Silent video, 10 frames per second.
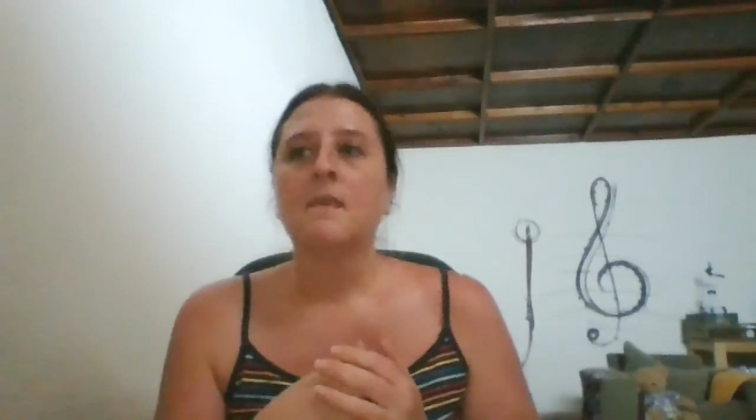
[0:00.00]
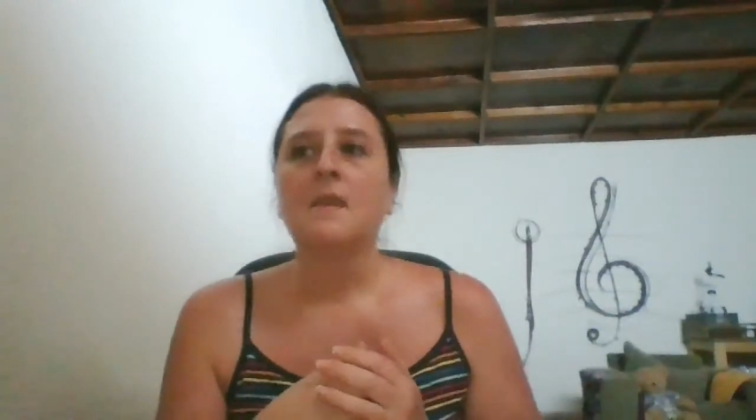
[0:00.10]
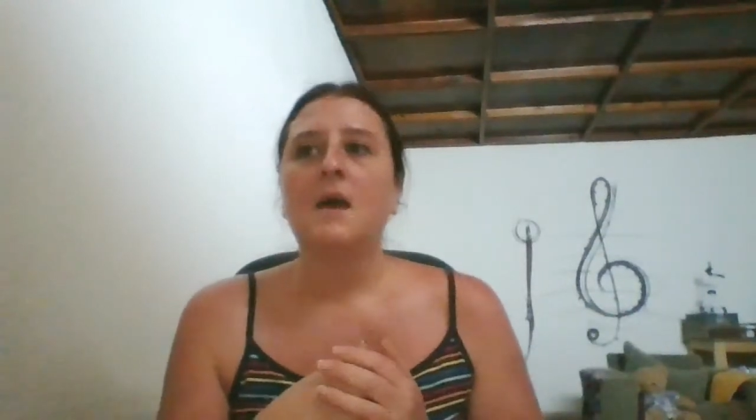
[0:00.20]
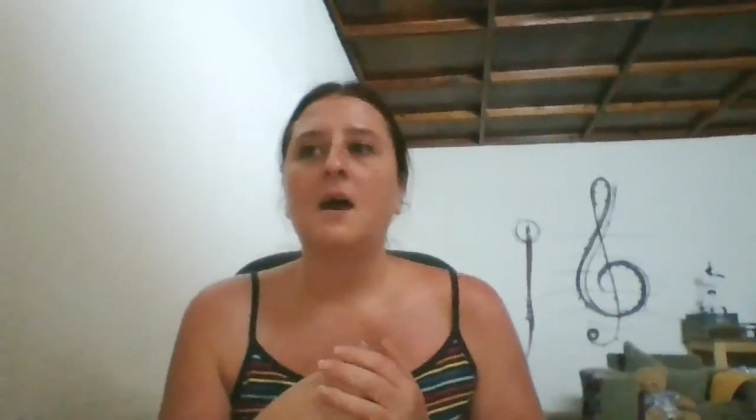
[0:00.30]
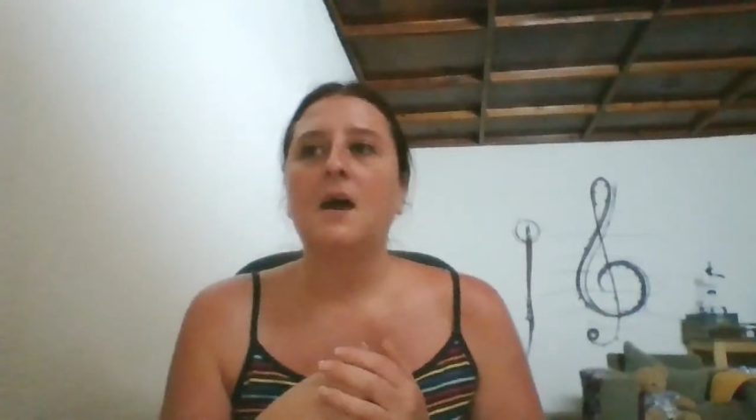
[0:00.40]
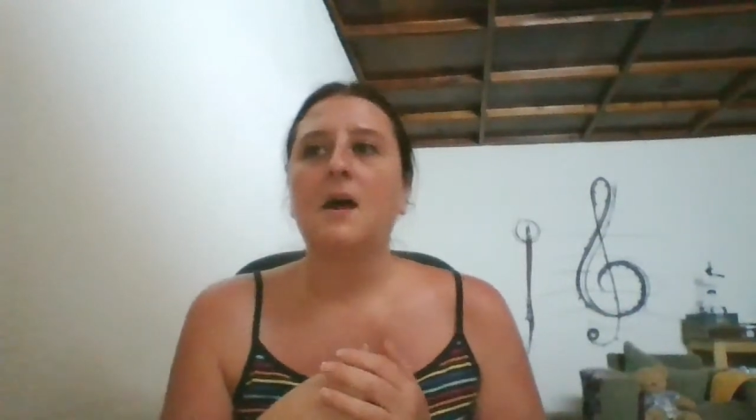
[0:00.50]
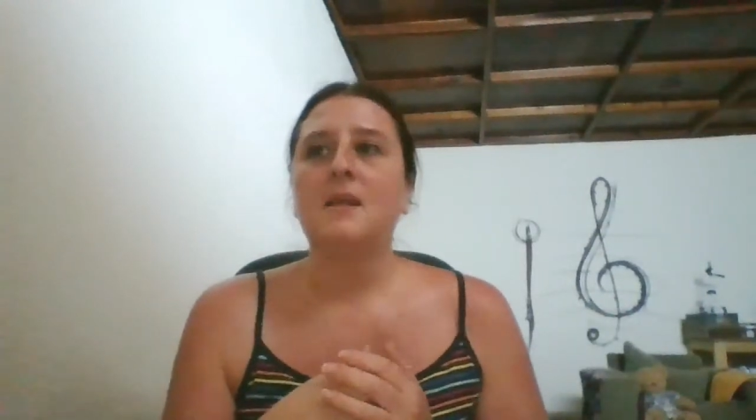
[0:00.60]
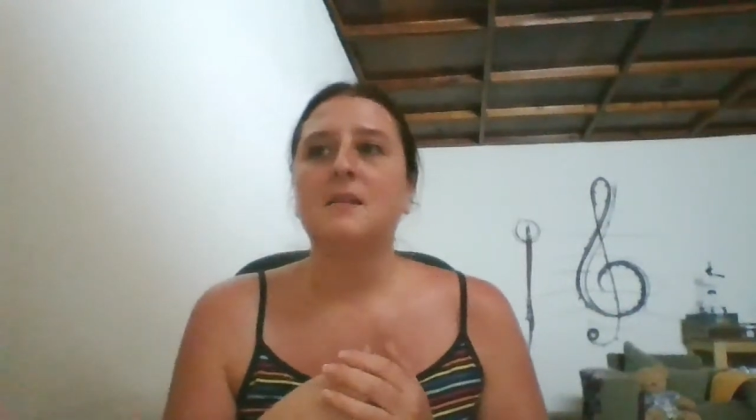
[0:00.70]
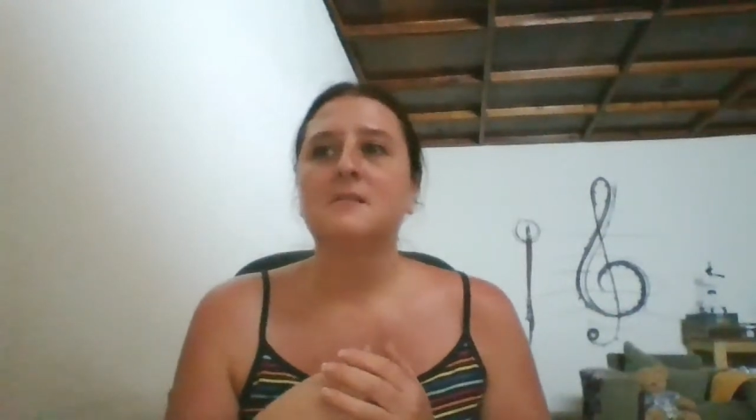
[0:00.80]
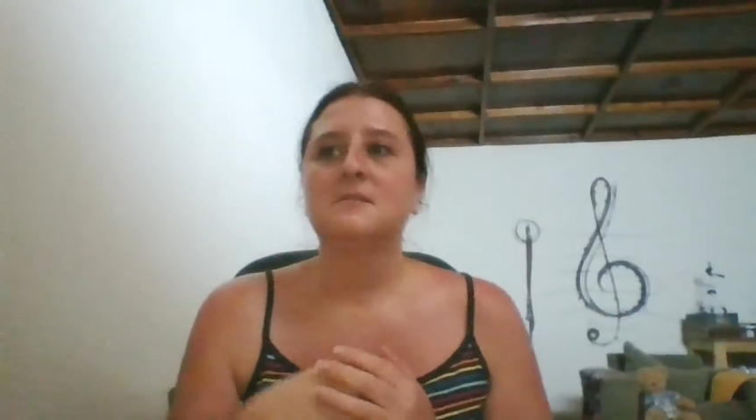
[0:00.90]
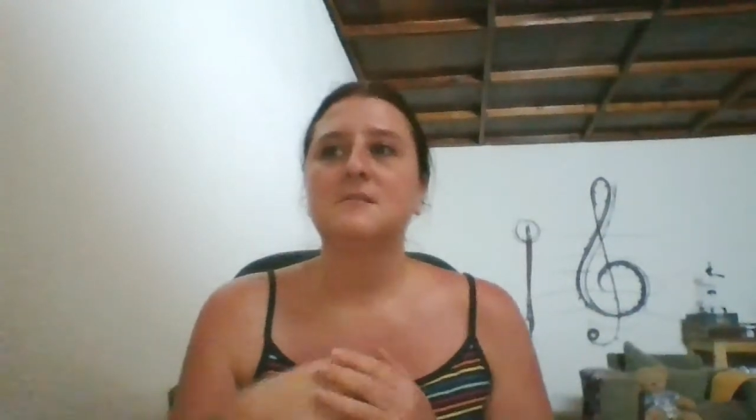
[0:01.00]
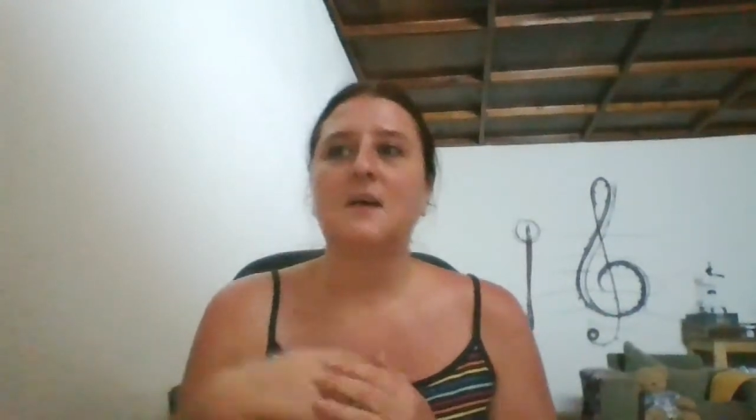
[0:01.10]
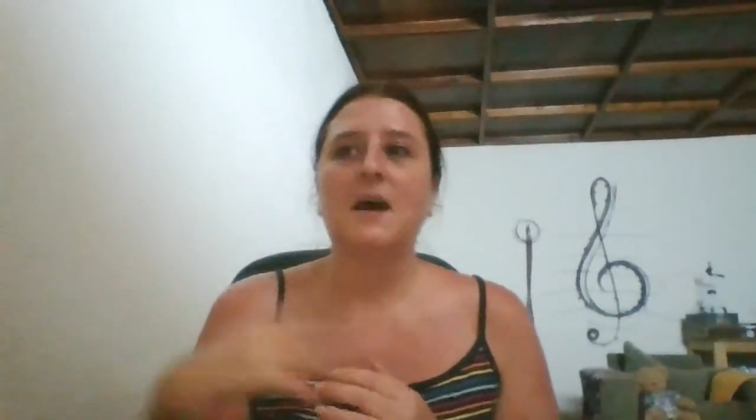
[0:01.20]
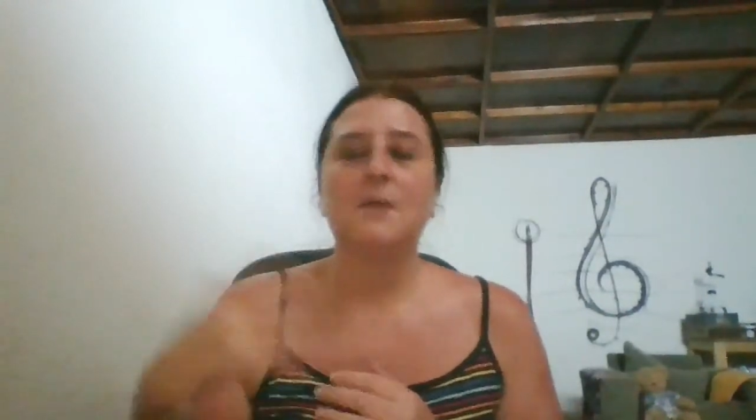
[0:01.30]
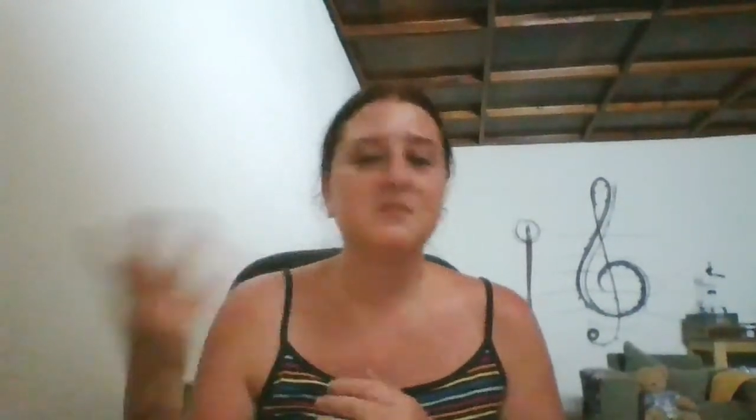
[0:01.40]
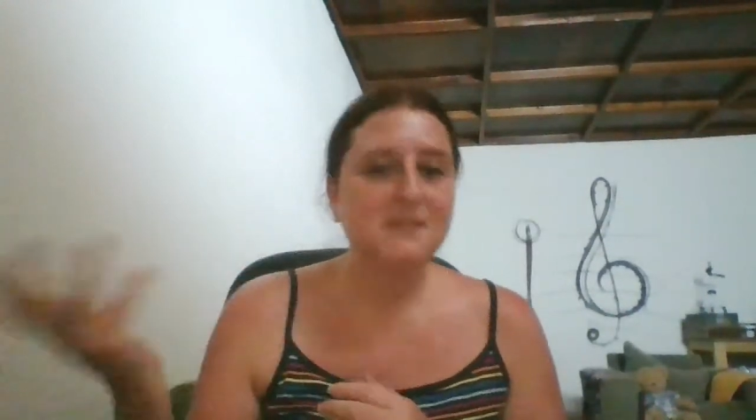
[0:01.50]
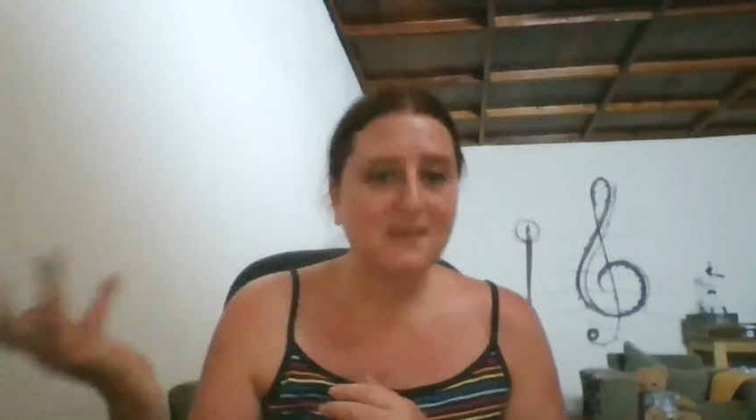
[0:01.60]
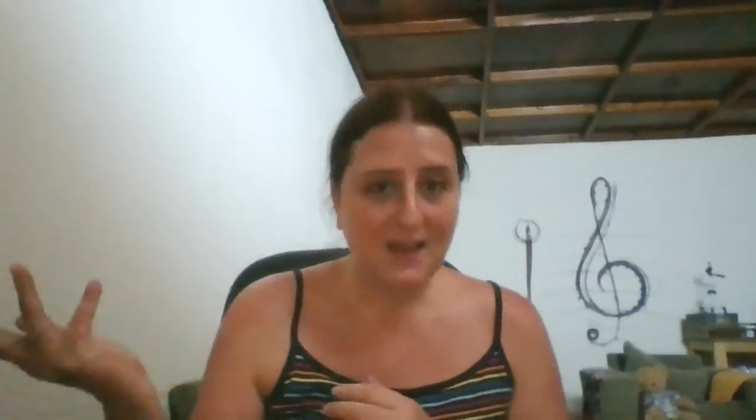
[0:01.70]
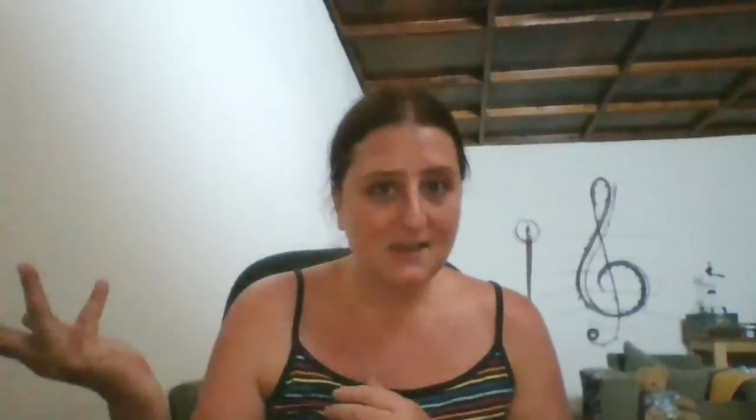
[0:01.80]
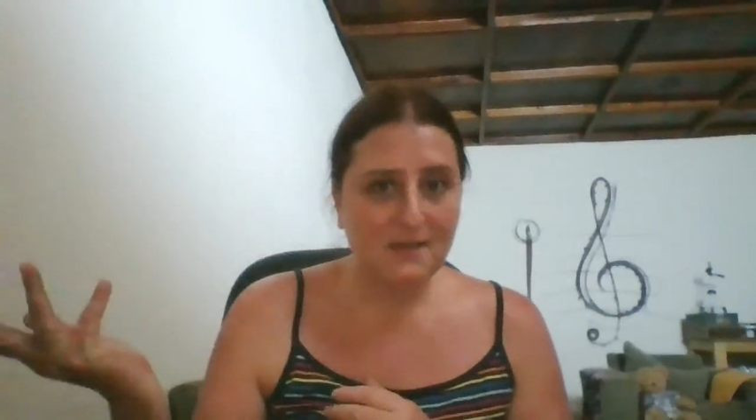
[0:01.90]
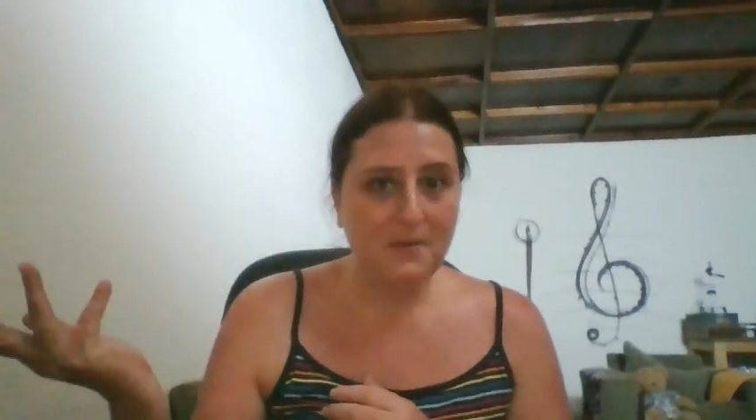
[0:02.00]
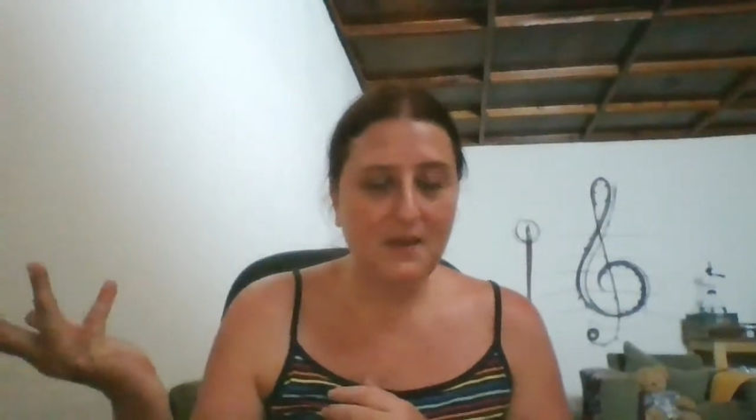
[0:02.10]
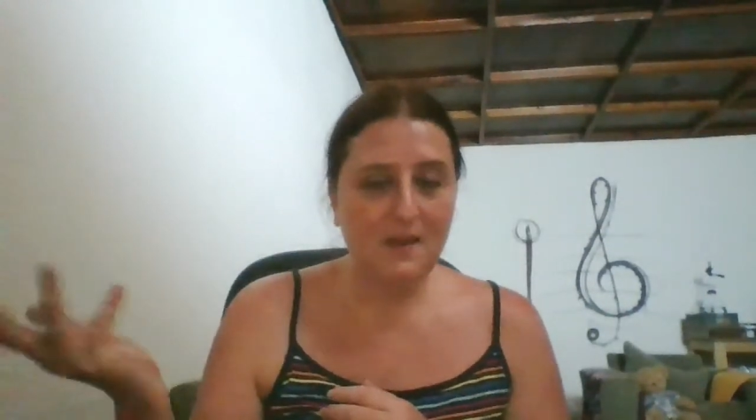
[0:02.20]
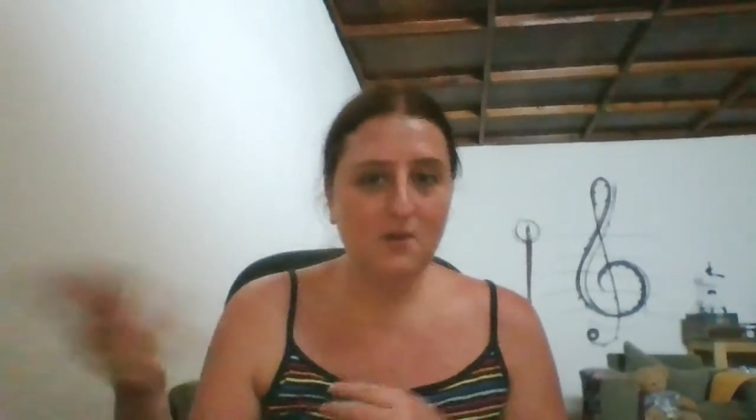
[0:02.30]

and Amazon KDP,